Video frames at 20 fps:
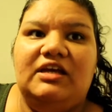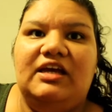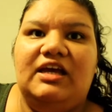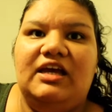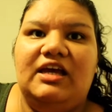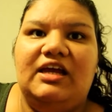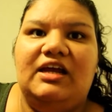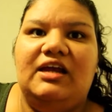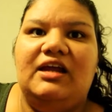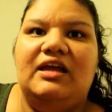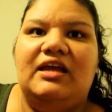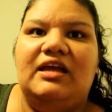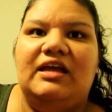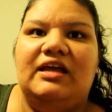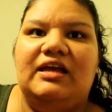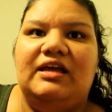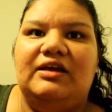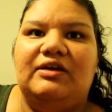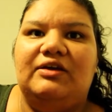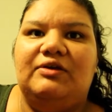kid
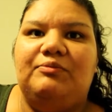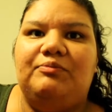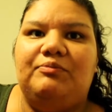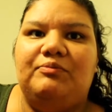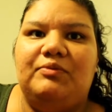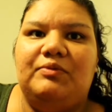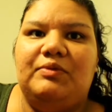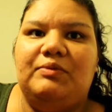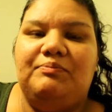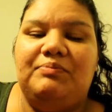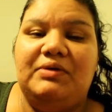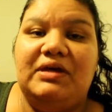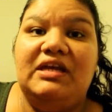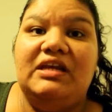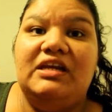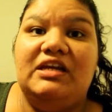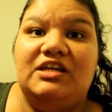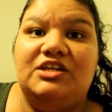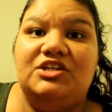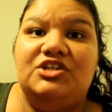
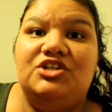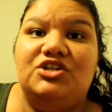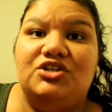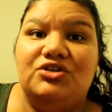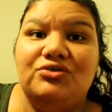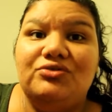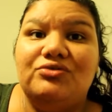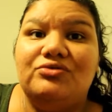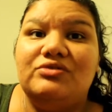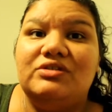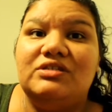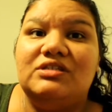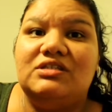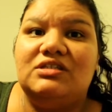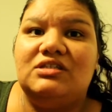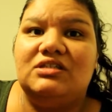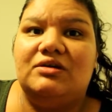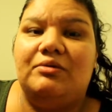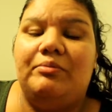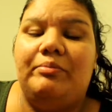being
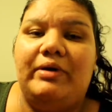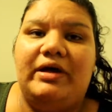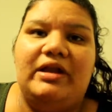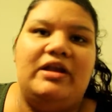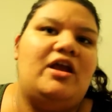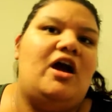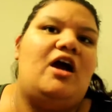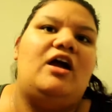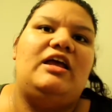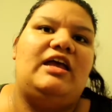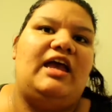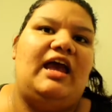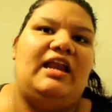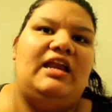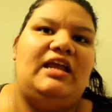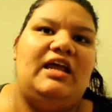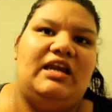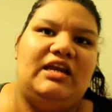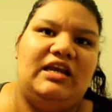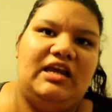induced but not
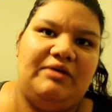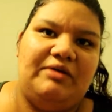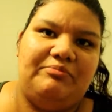getting any